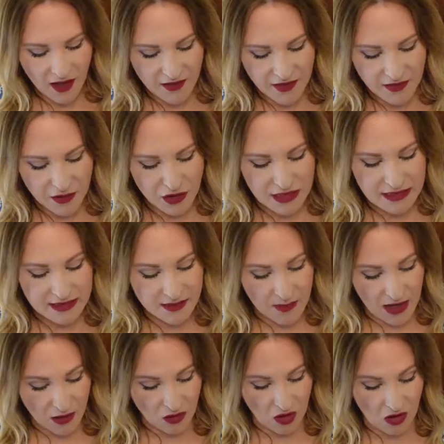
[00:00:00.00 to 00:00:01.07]
I think there is some
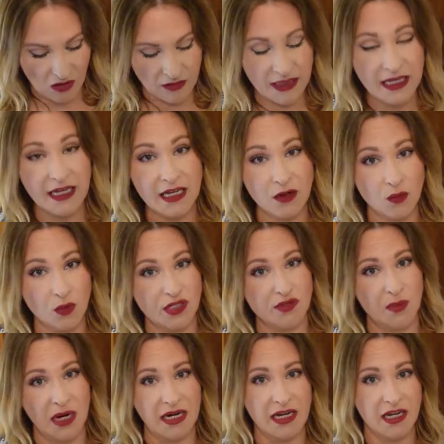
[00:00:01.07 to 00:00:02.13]
alcohol in it, which
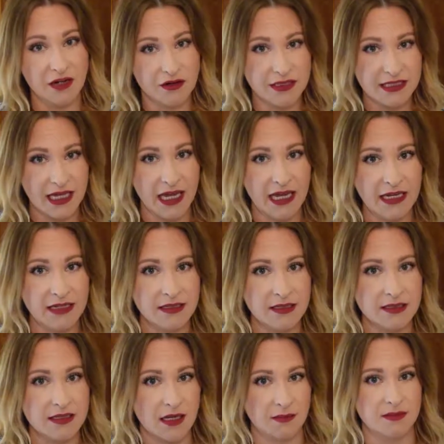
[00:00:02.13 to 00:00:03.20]
might irritate
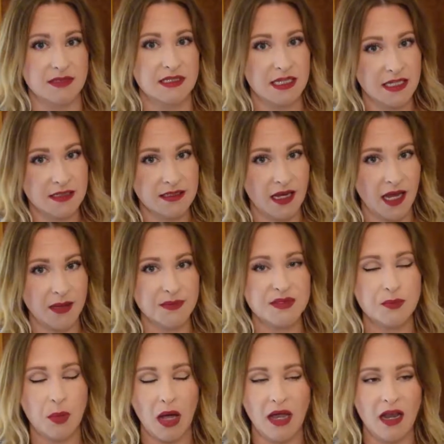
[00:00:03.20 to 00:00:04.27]
some skin
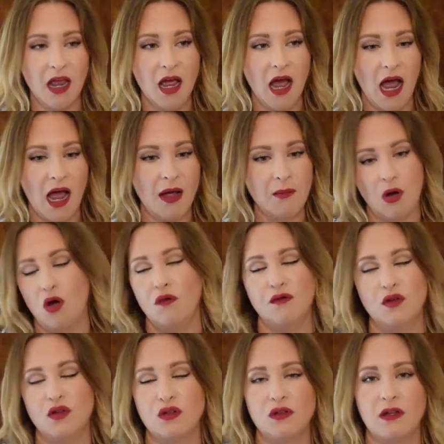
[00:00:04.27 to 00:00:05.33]
types, but I'm
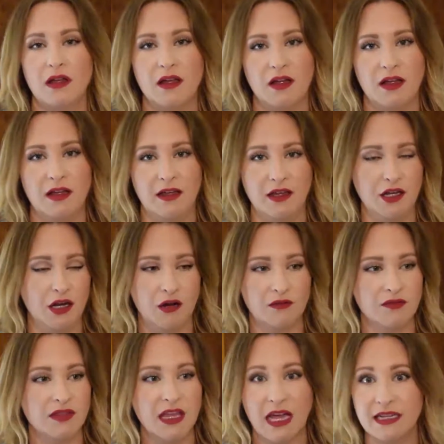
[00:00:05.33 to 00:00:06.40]
hopeful. You know,
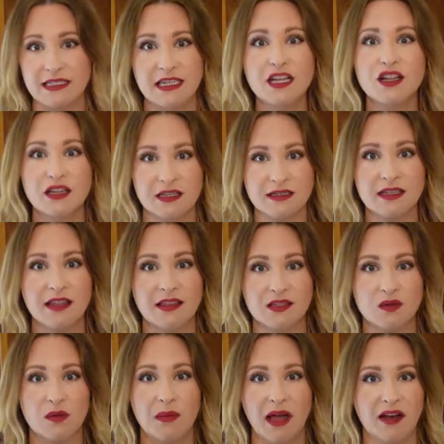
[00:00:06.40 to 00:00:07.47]
the ideal is that
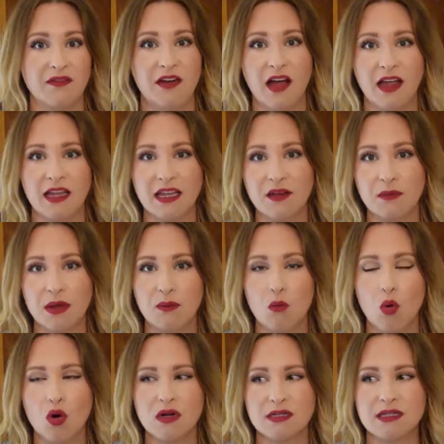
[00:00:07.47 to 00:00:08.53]
this will mattify and give me
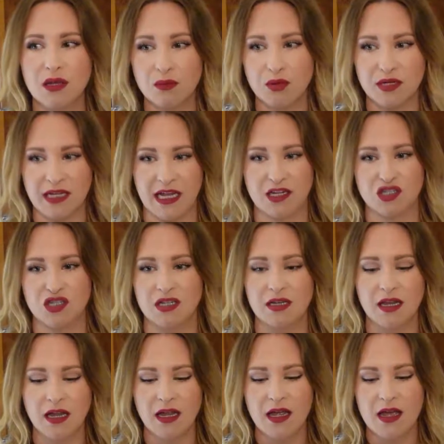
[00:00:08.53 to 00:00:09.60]
more sun
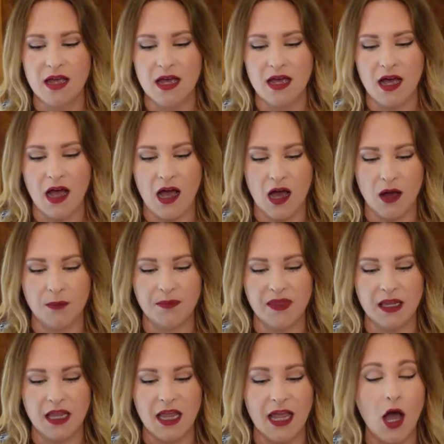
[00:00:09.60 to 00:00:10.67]
protection. Oh,
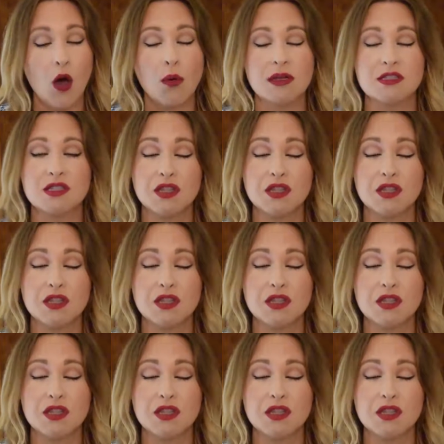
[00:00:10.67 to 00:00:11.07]
it's